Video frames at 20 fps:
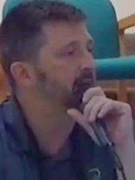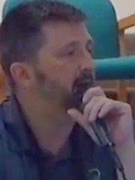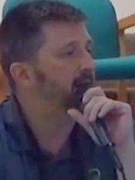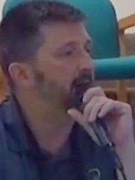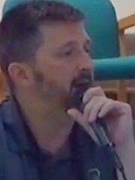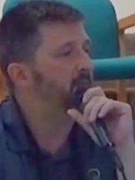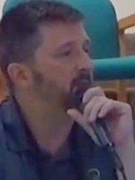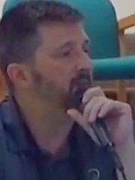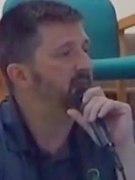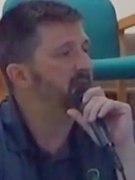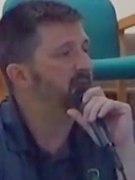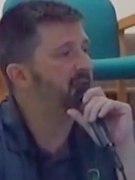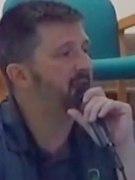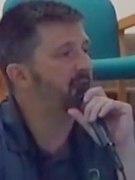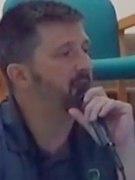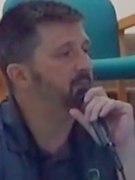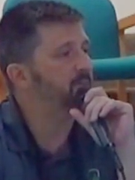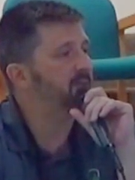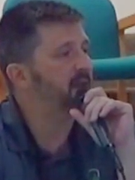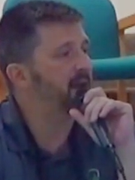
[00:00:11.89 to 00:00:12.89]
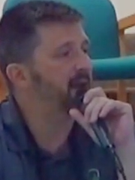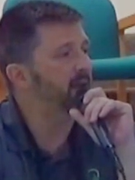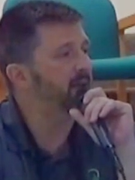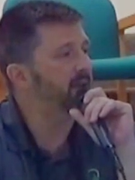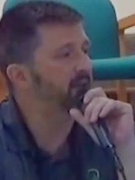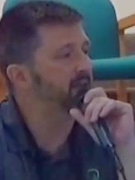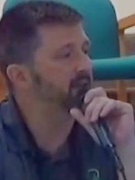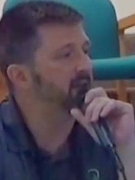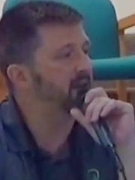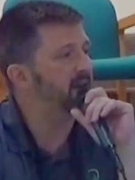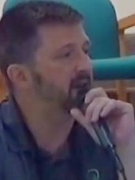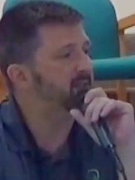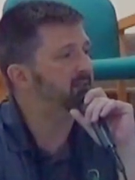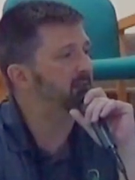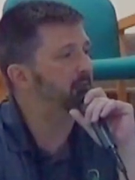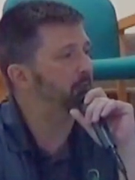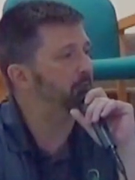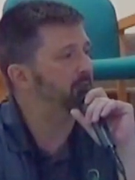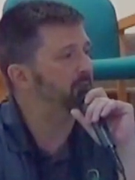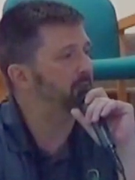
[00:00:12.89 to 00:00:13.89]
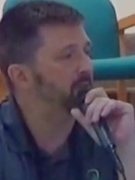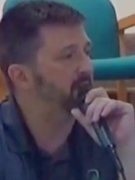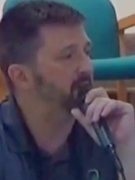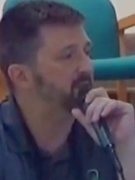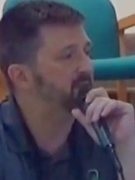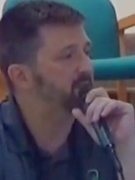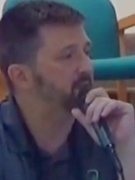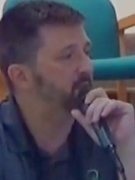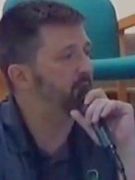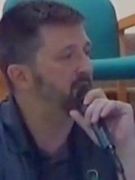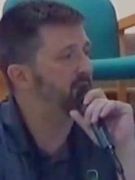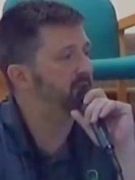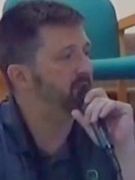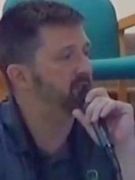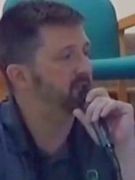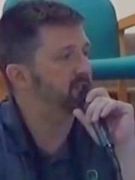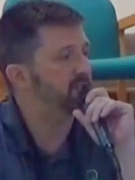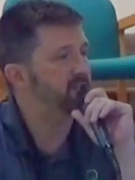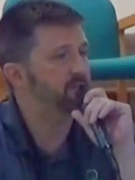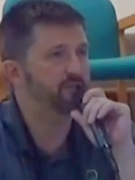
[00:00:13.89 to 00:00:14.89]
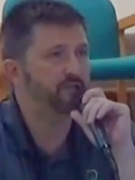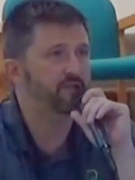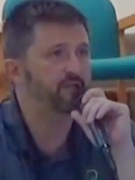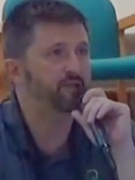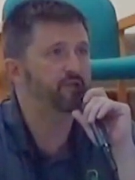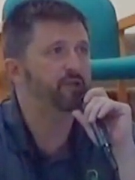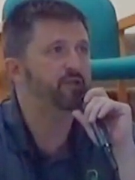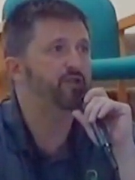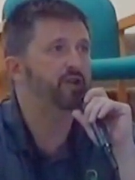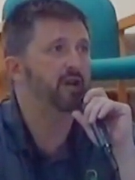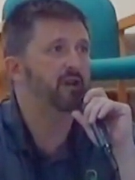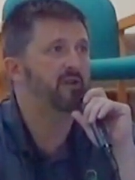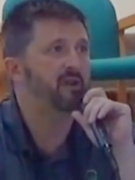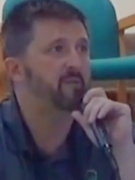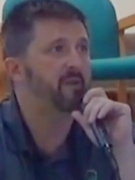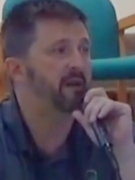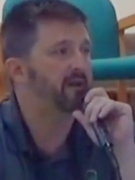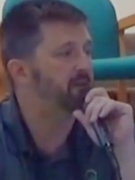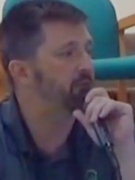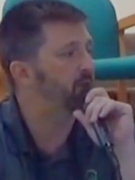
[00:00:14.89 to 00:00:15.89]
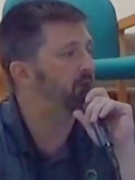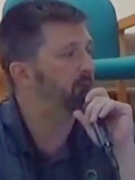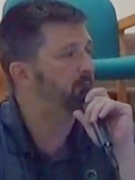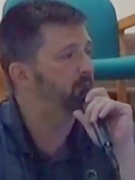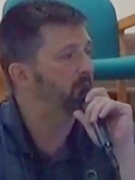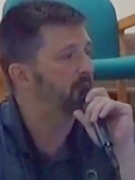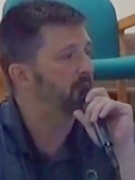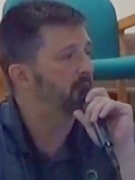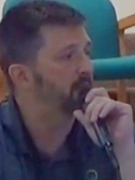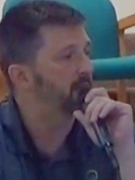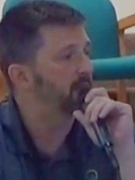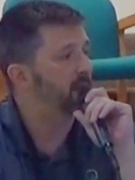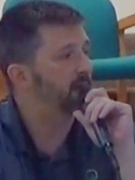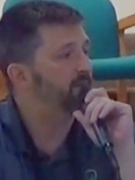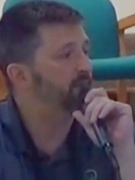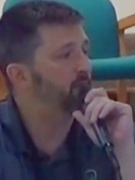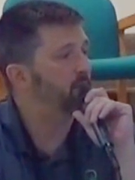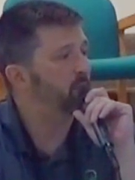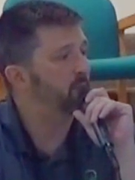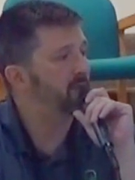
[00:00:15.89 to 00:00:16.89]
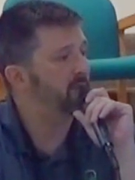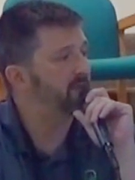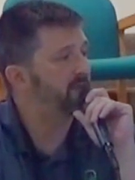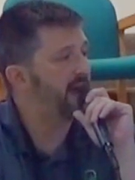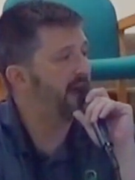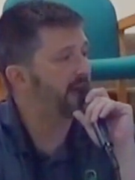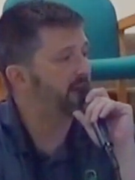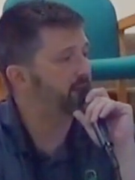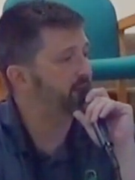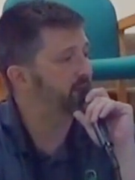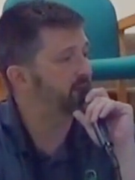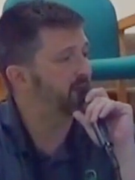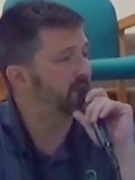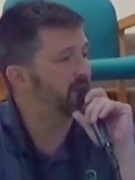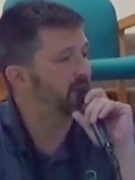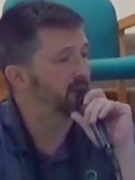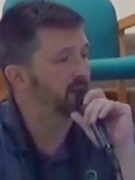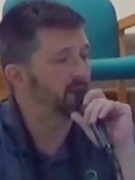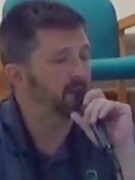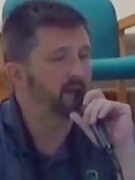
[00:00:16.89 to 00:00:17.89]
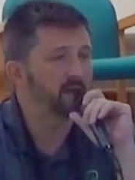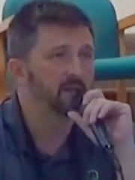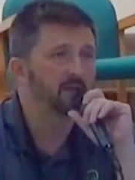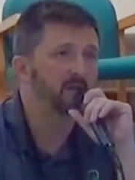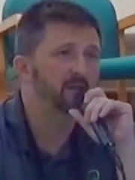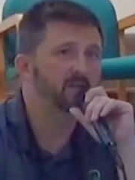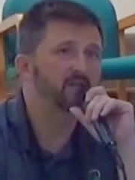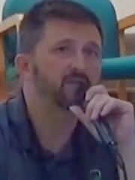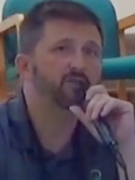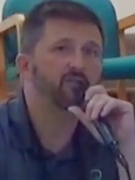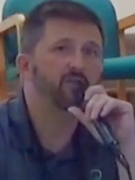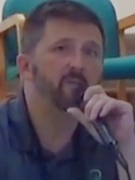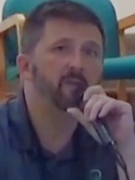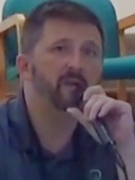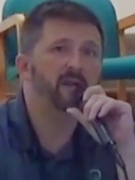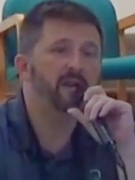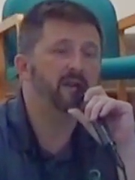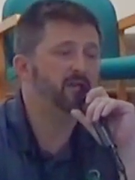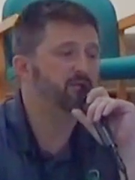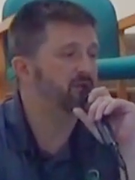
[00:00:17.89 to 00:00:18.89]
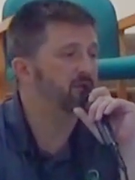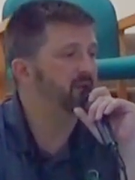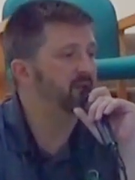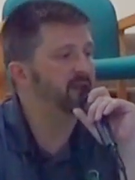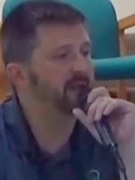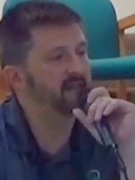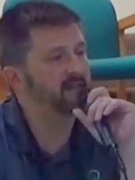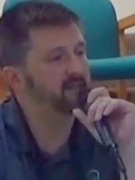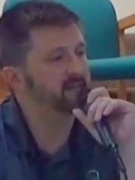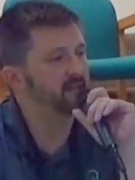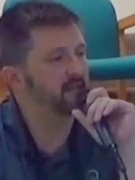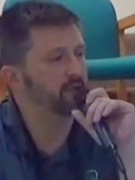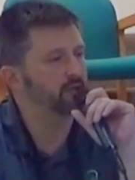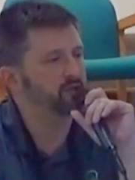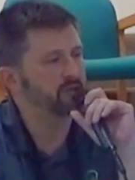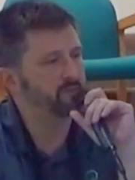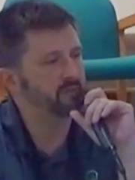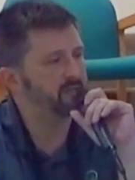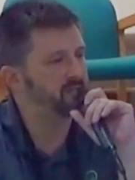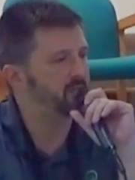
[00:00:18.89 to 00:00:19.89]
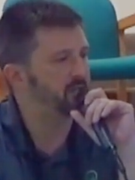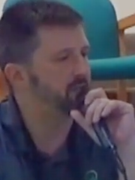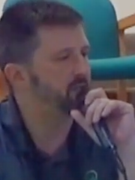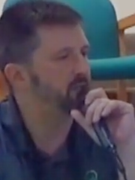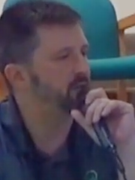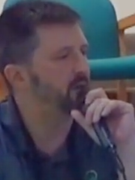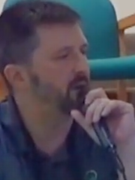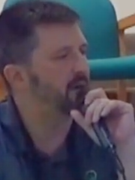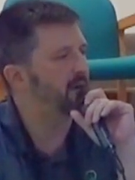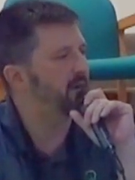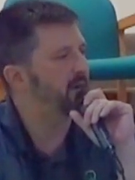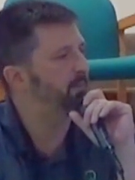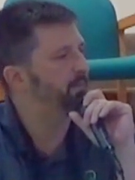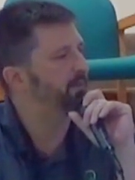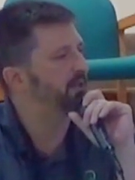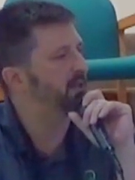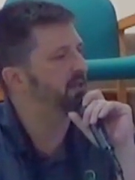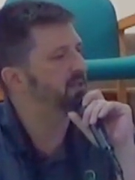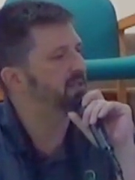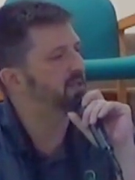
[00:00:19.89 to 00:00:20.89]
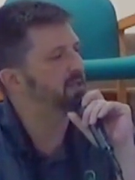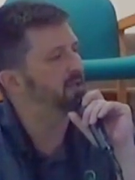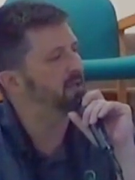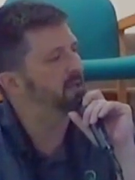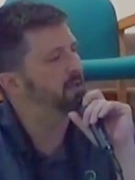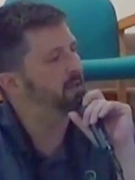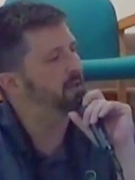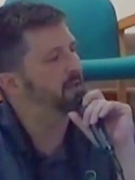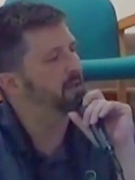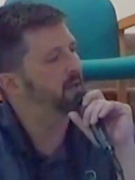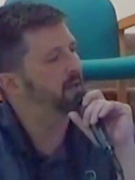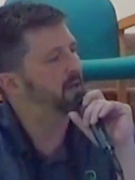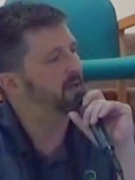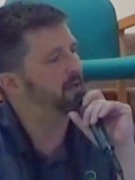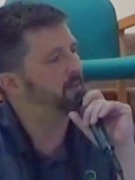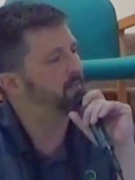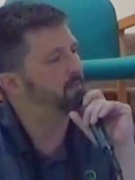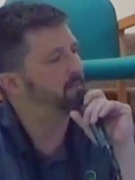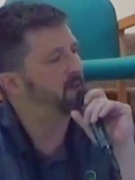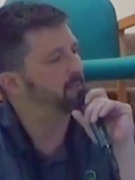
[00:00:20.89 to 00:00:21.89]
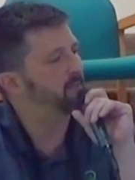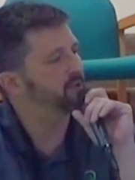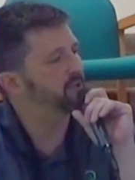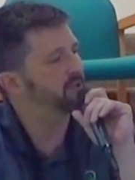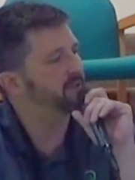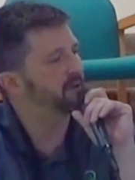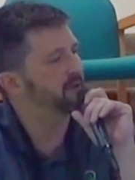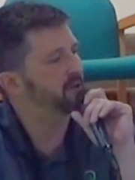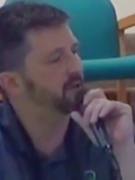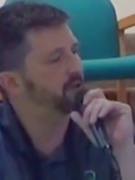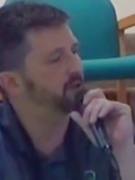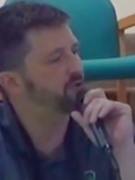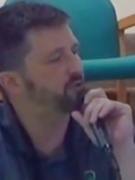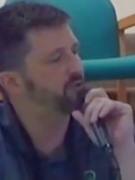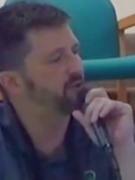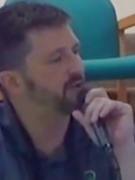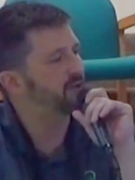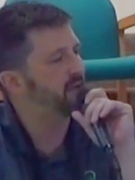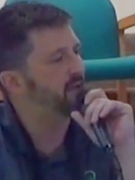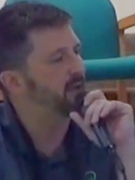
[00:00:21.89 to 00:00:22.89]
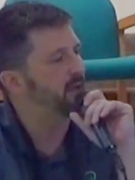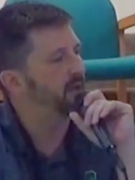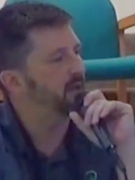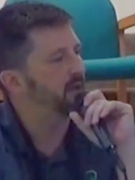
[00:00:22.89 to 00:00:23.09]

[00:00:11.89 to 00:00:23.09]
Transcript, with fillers: Um, they came down in the last couple of months with decisions on gerrymandering, affirmative action, discrimination against LGBTQIA plus uh, members of our country,